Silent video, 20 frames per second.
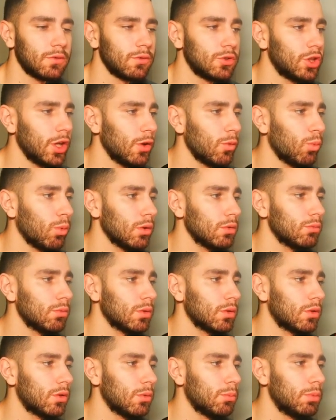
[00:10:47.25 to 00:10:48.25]
Chain
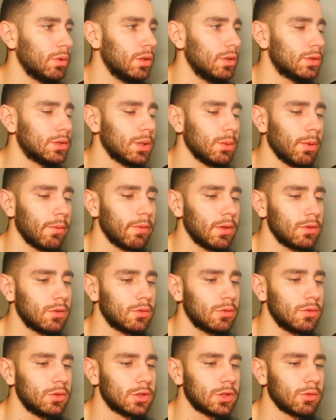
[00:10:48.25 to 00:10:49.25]
1 could be Sylvan
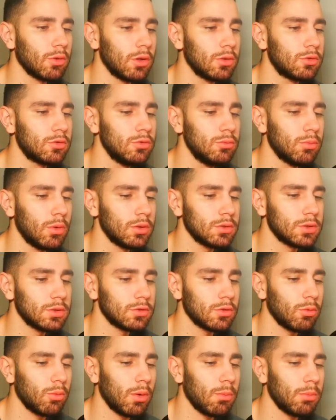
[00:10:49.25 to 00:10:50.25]
to destroy 2
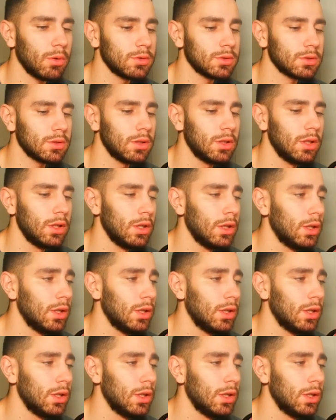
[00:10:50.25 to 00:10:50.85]
monsters or 1 monster.